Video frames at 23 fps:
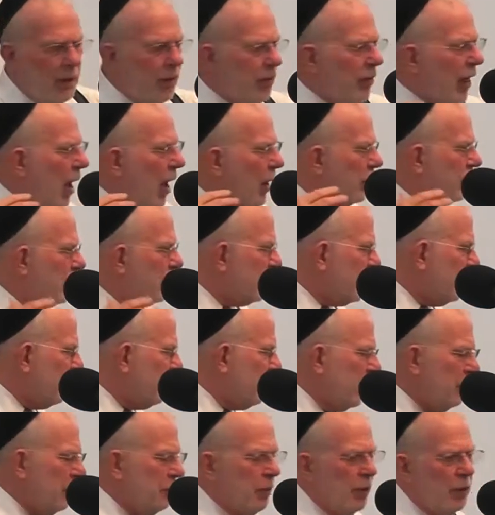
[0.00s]
Thousands of
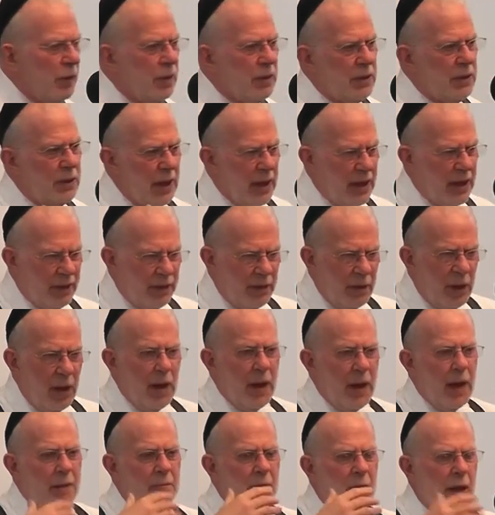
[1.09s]
people today, and,
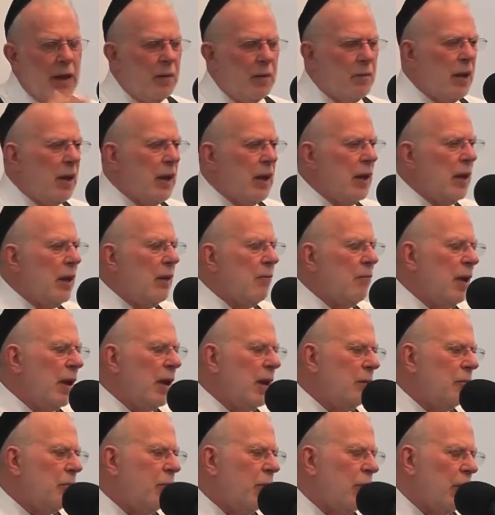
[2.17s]
and many many
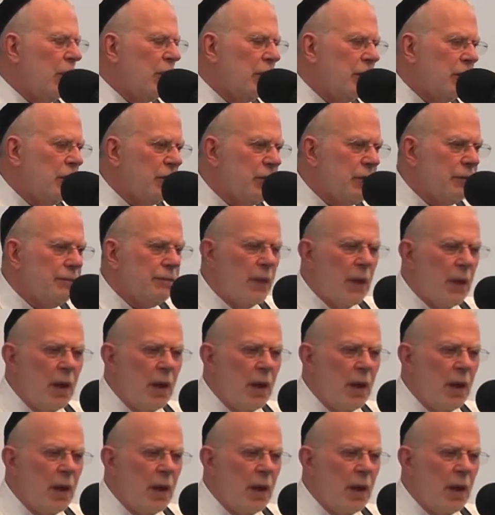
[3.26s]
many partners.